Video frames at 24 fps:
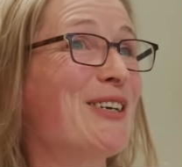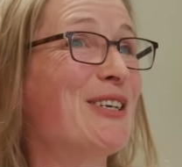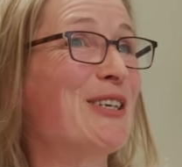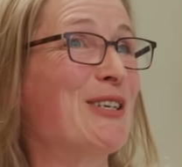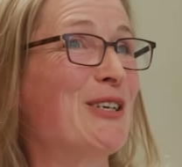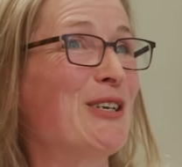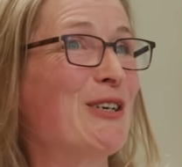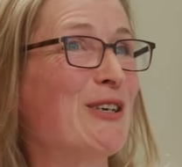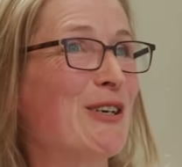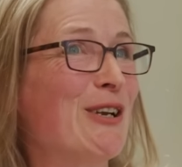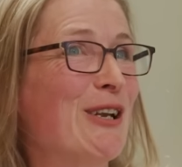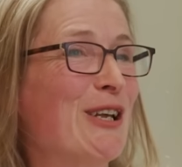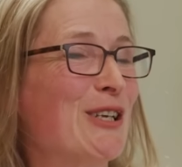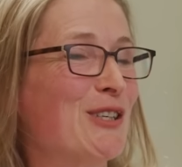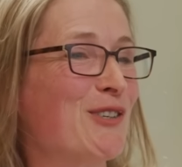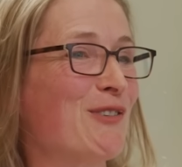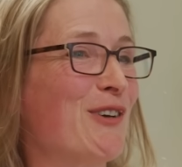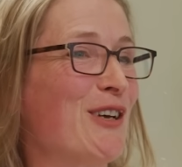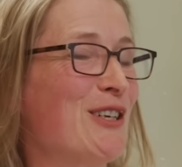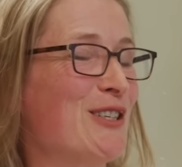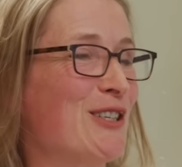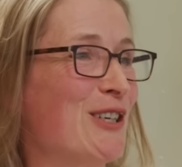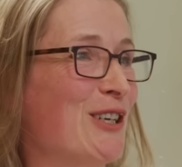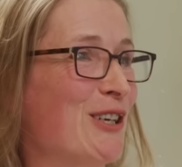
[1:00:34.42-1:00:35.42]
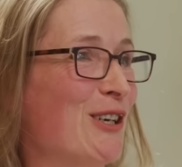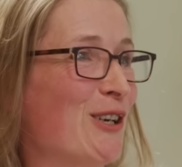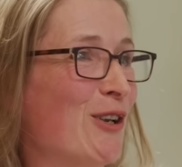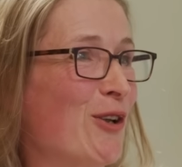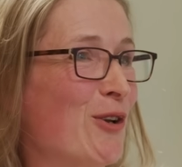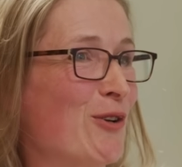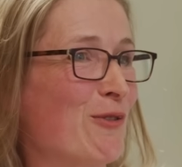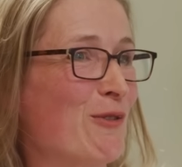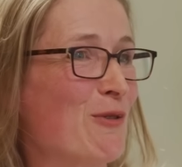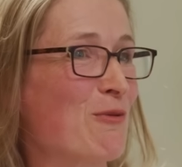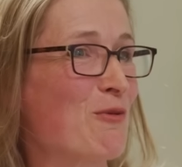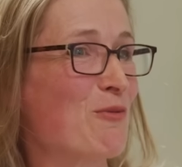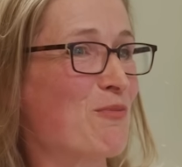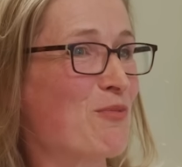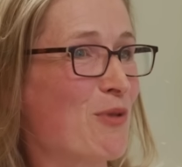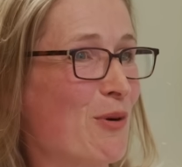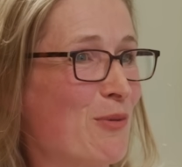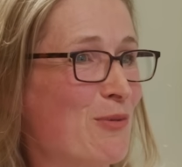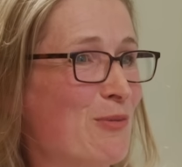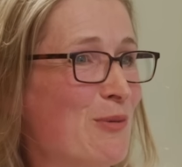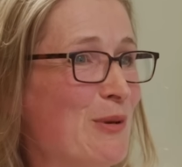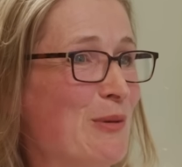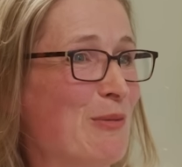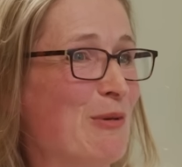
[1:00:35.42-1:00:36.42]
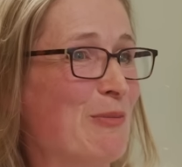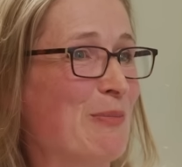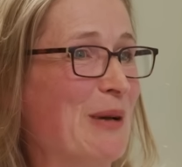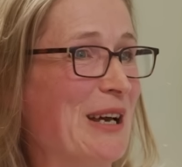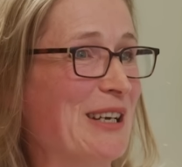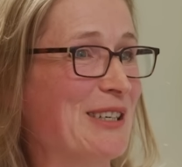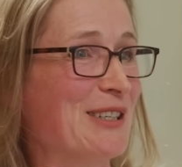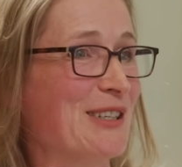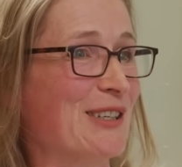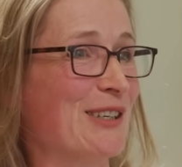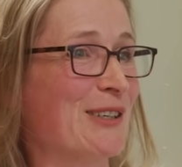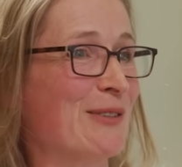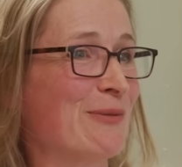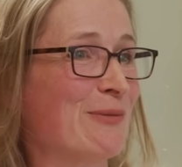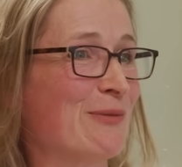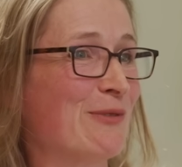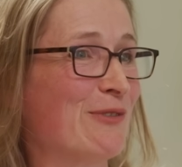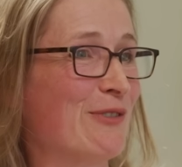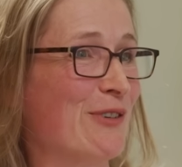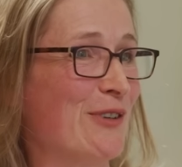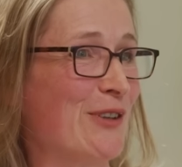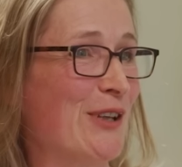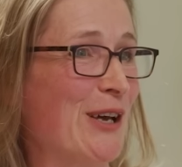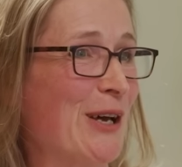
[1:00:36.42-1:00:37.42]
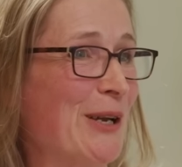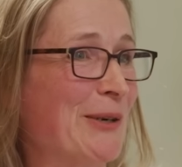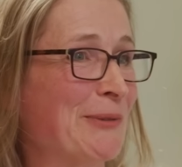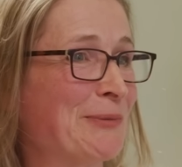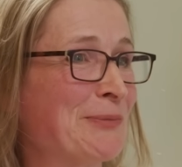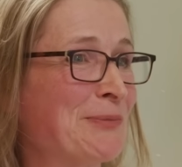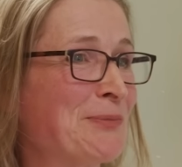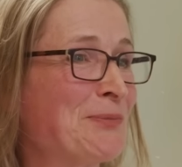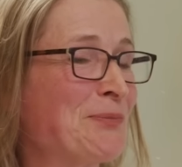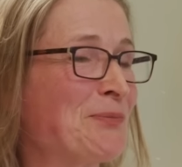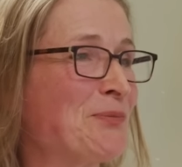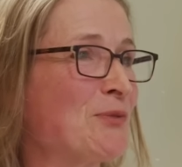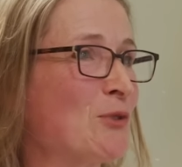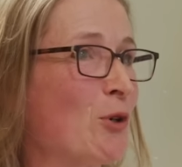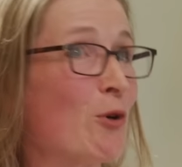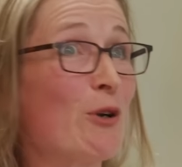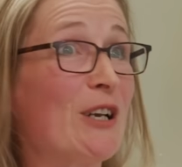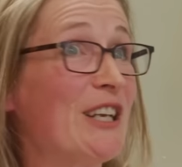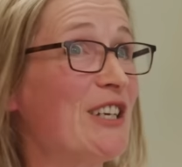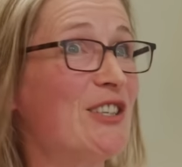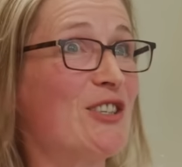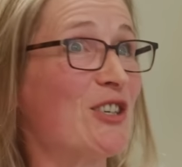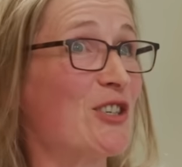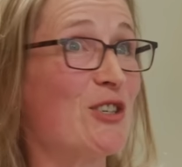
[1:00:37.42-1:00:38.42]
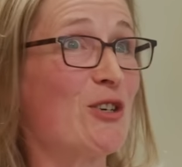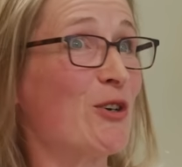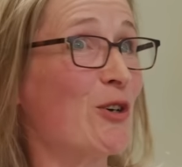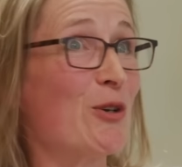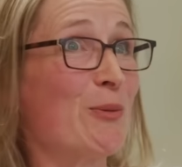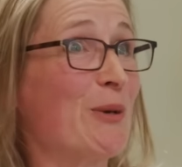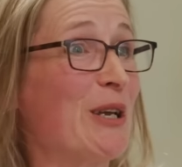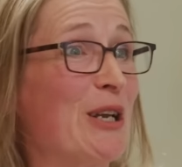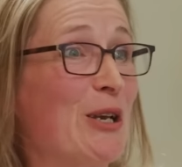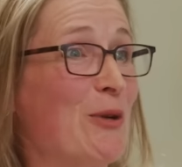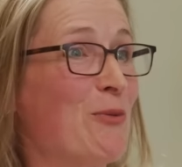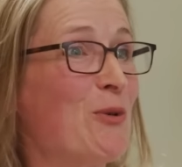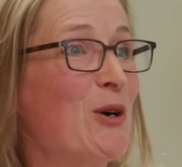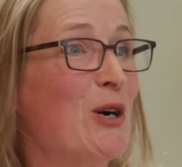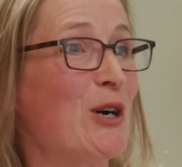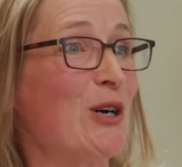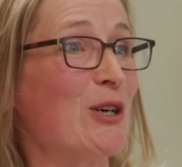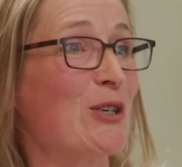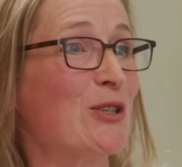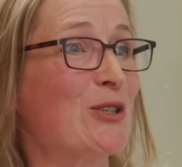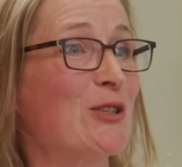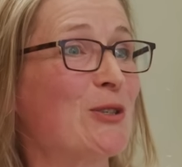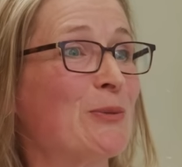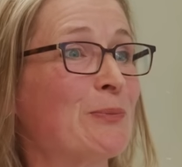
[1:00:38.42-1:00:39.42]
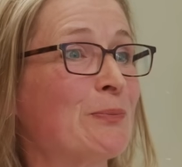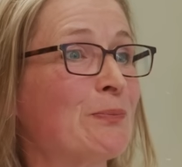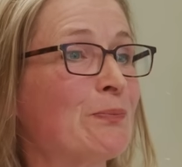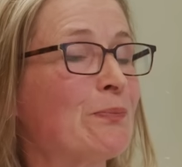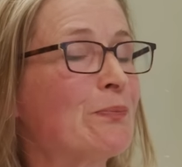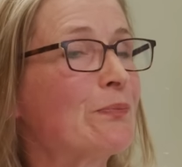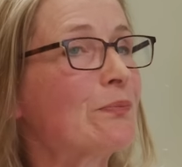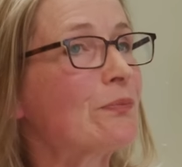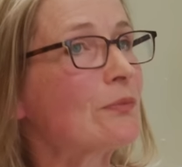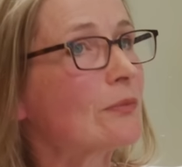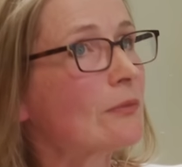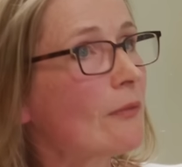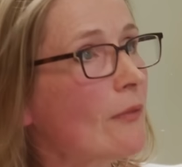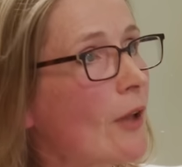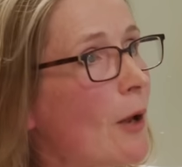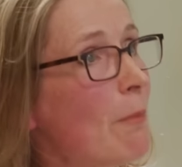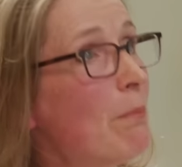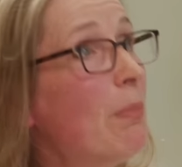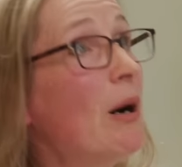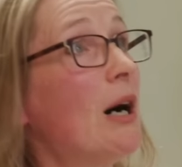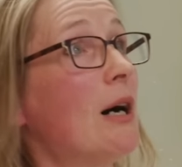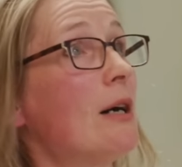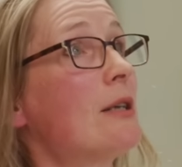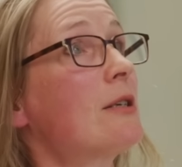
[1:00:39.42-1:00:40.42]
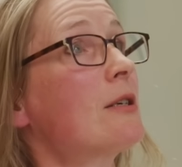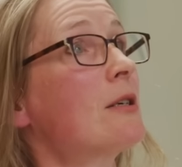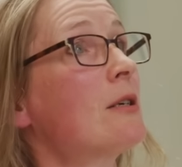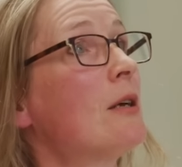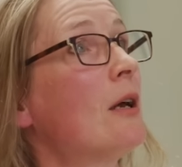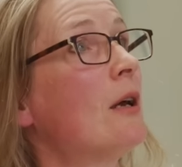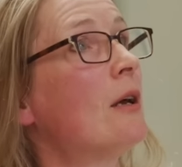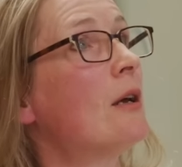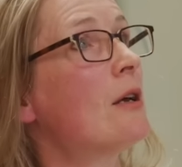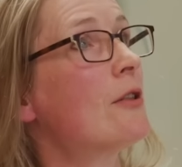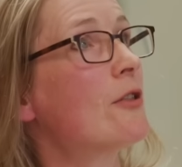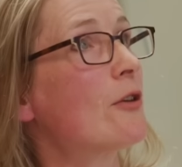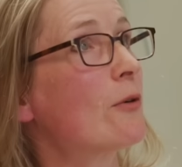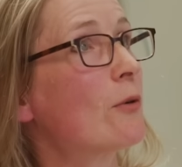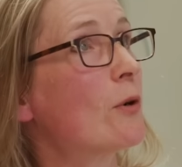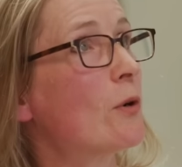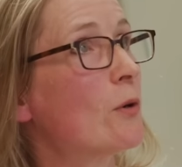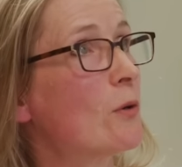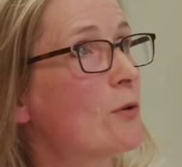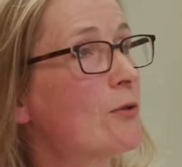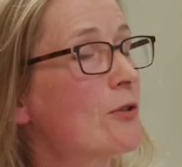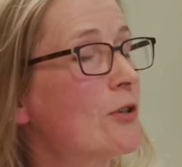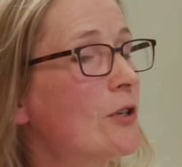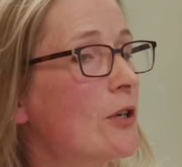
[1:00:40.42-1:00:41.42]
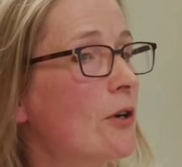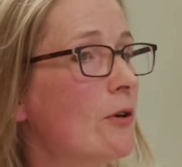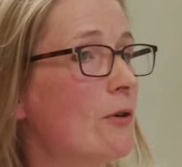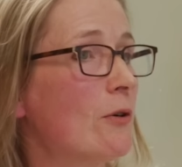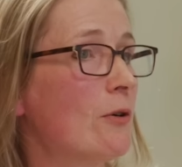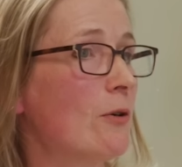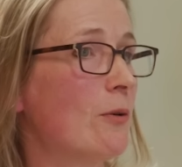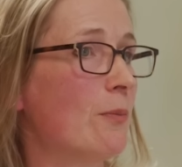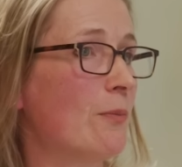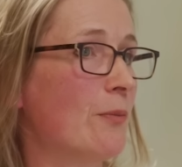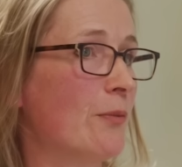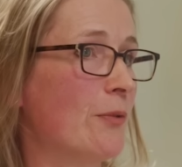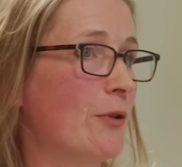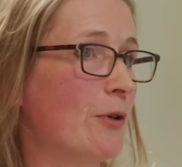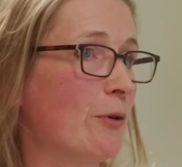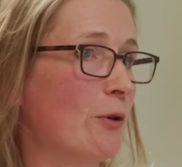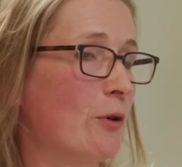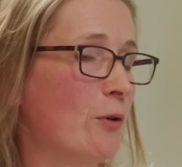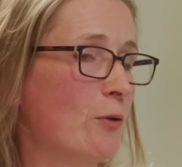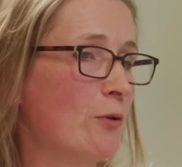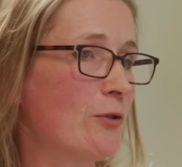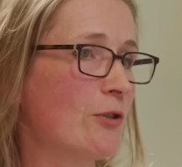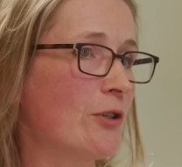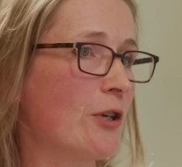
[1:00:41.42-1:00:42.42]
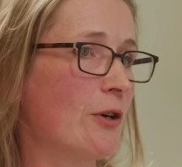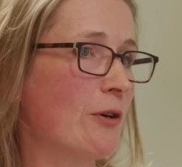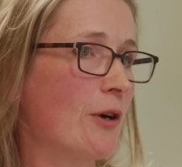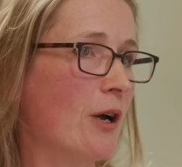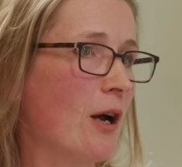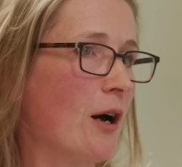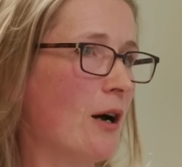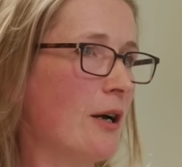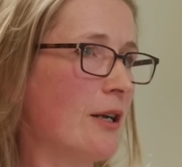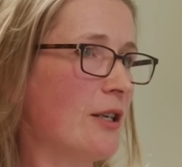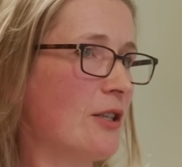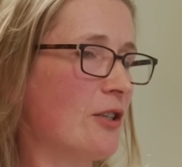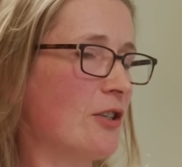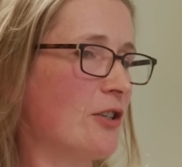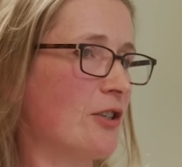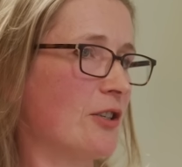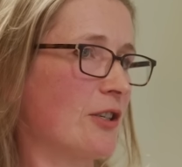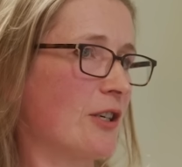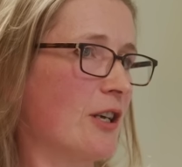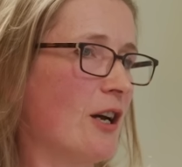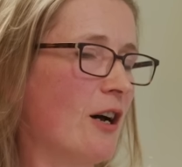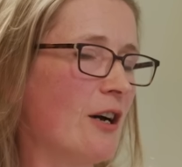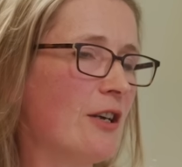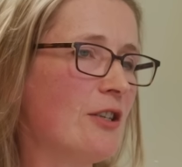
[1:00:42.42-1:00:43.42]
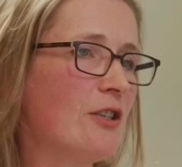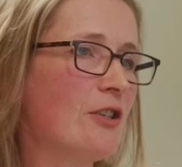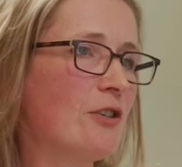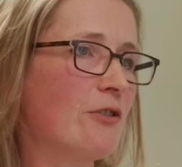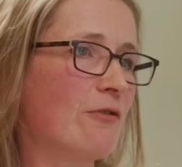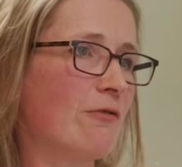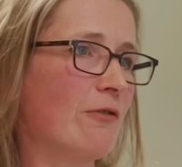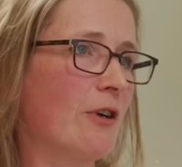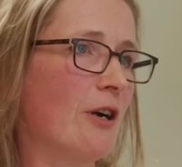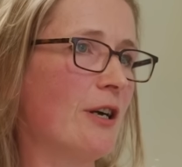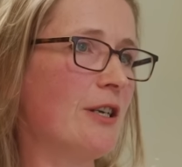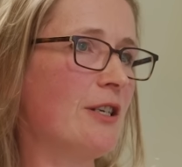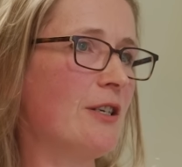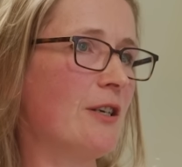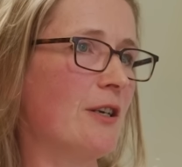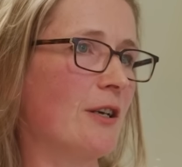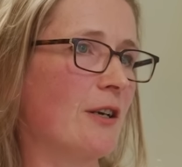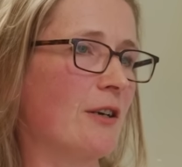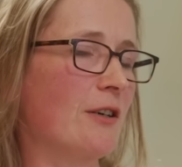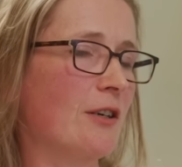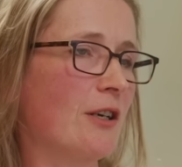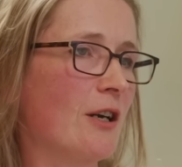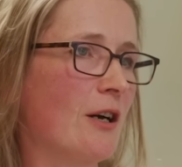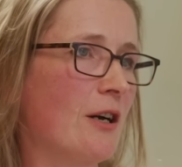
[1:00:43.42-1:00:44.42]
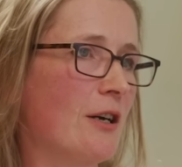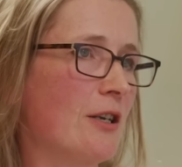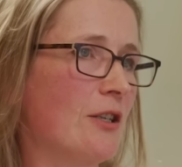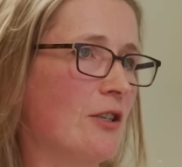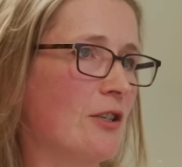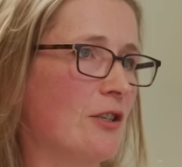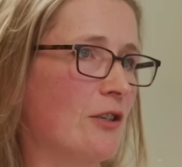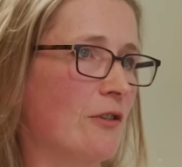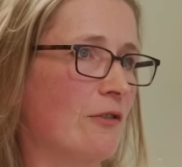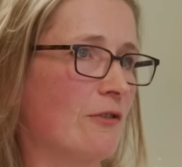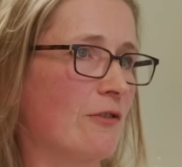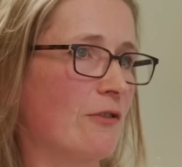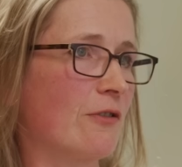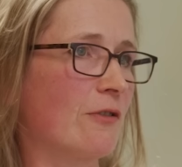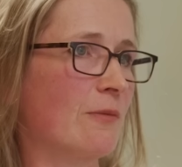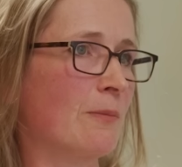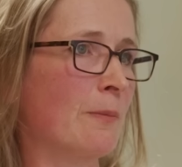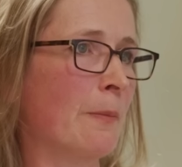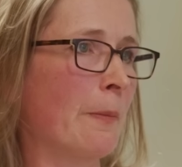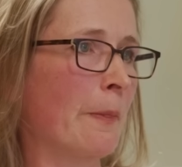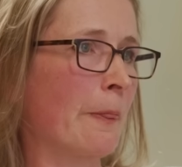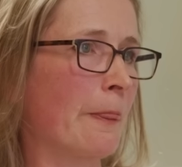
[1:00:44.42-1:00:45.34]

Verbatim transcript: and it, you know, let's face it, a lot of it will probably be better for that, mm-hmm. or at least it's not going to be any worse. Mm-hmm. But there are also there are also kinds kinds of writing and kinds of